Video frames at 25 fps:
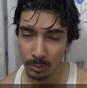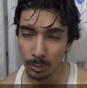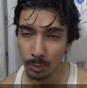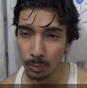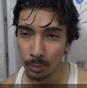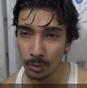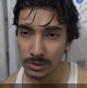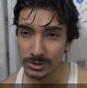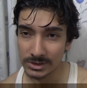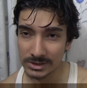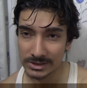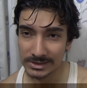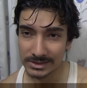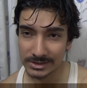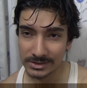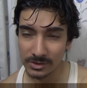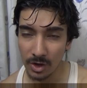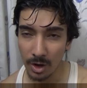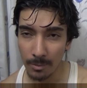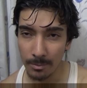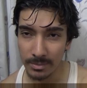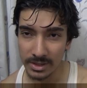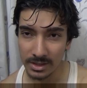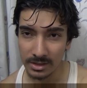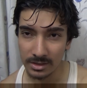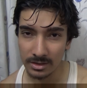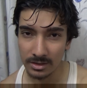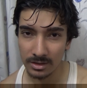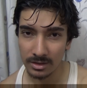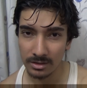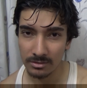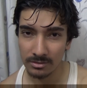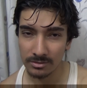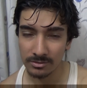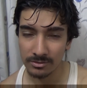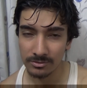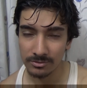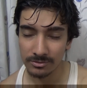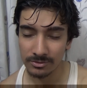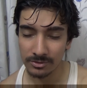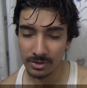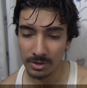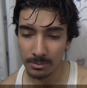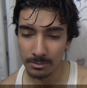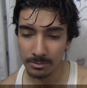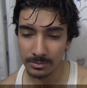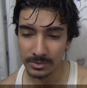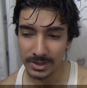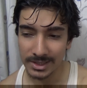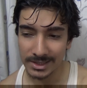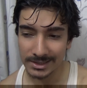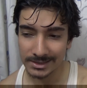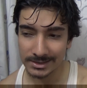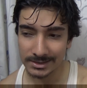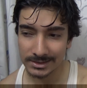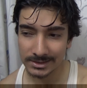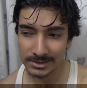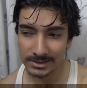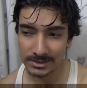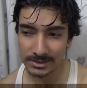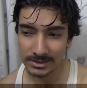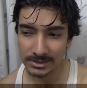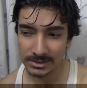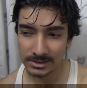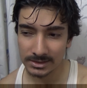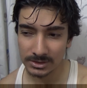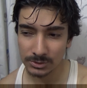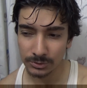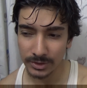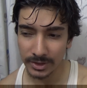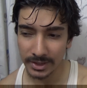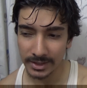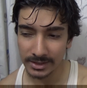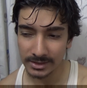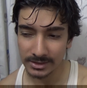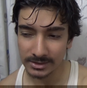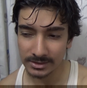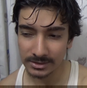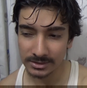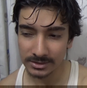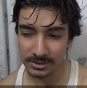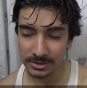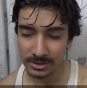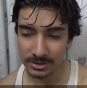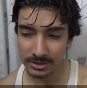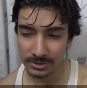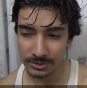which is coming from this, today is